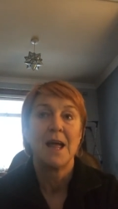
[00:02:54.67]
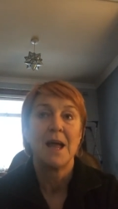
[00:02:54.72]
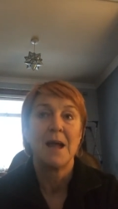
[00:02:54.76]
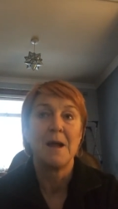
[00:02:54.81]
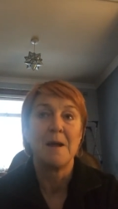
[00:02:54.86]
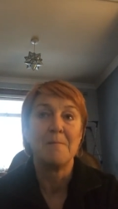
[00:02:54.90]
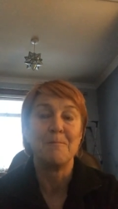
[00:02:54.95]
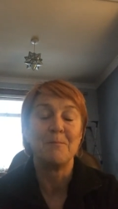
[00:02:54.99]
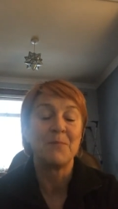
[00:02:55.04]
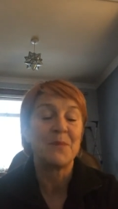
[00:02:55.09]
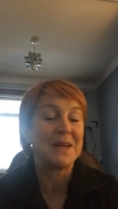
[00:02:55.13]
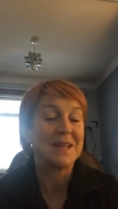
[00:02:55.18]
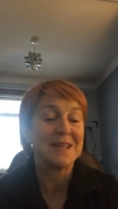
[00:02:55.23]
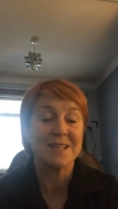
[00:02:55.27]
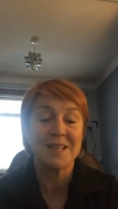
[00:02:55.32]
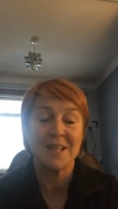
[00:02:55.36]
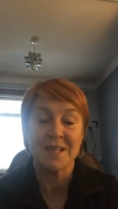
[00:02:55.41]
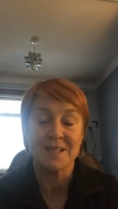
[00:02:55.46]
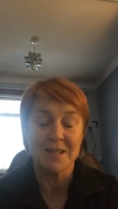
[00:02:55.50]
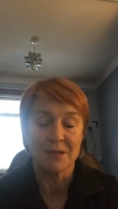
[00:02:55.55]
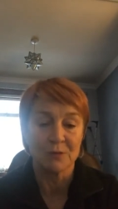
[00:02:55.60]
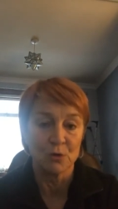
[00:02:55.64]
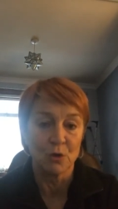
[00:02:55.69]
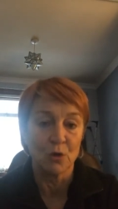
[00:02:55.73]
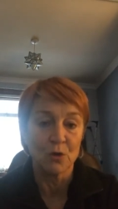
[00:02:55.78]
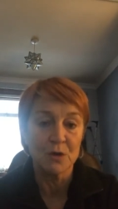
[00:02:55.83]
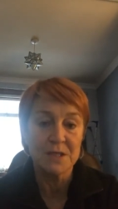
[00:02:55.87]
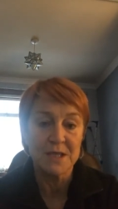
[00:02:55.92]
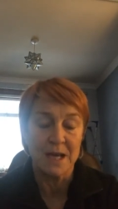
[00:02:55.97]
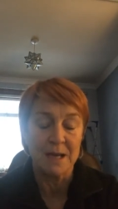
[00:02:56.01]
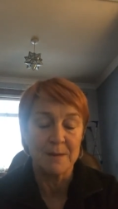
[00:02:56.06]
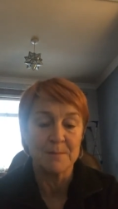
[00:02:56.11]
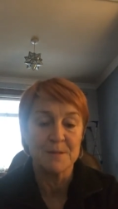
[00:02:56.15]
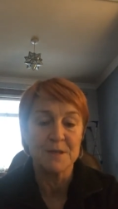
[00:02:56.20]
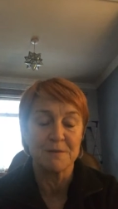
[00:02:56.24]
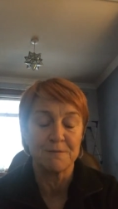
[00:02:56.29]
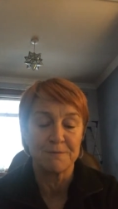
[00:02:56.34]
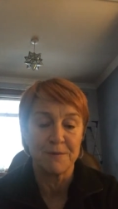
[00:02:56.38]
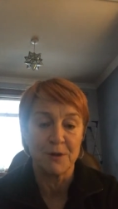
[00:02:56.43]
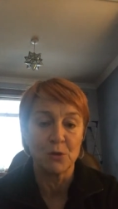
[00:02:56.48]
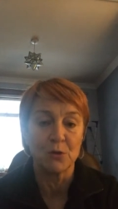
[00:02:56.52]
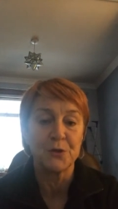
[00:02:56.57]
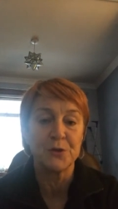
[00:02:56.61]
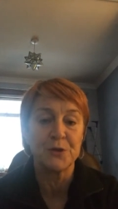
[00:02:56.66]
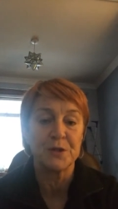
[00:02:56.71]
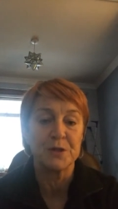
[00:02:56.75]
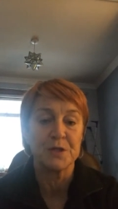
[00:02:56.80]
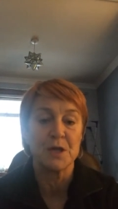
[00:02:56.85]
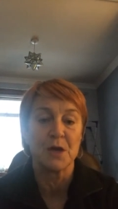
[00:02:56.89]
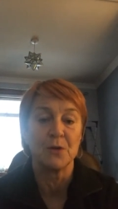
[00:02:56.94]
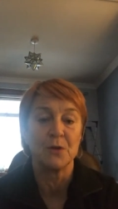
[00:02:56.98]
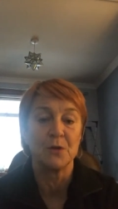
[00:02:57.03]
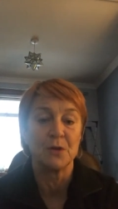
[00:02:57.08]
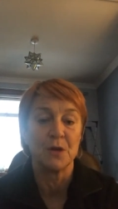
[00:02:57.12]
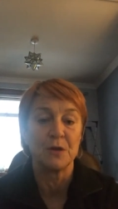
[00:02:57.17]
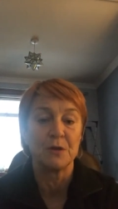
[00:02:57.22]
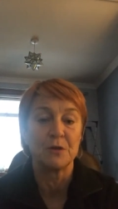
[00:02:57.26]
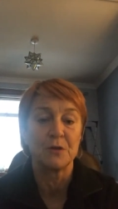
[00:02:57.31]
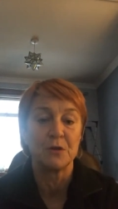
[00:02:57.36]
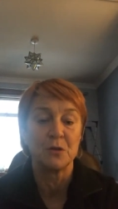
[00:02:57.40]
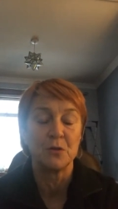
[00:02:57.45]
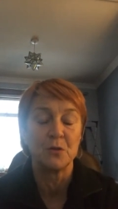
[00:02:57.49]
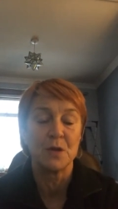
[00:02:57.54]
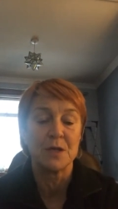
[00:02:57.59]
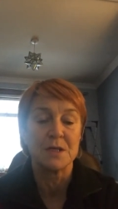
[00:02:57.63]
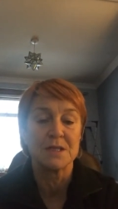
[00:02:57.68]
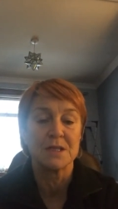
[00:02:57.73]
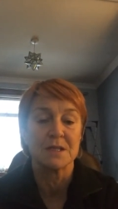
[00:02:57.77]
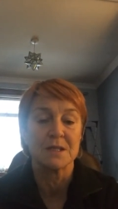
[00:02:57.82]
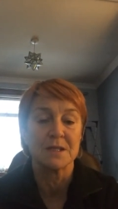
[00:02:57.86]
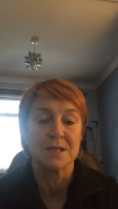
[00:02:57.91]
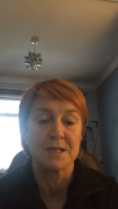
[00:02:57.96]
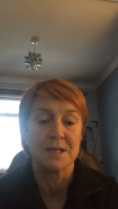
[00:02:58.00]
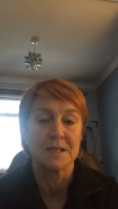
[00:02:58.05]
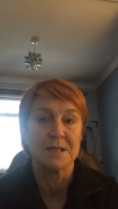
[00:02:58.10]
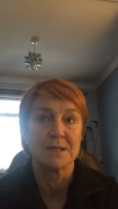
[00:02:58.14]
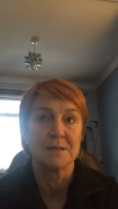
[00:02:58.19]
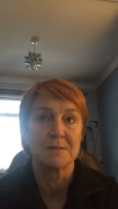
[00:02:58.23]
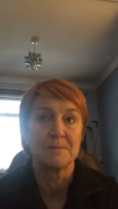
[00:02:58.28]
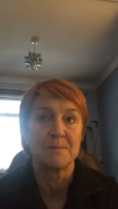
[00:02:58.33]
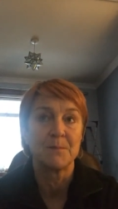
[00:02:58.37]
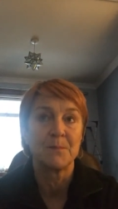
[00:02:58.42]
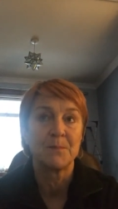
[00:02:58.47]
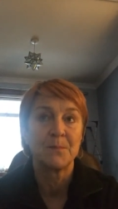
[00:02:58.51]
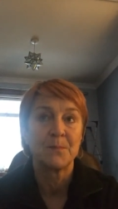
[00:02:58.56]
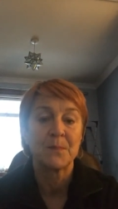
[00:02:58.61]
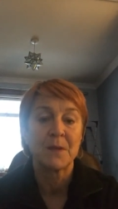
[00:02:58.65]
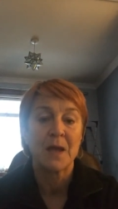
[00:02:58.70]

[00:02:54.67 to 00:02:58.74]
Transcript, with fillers: Um, it takes a long time to filter down and through into the system.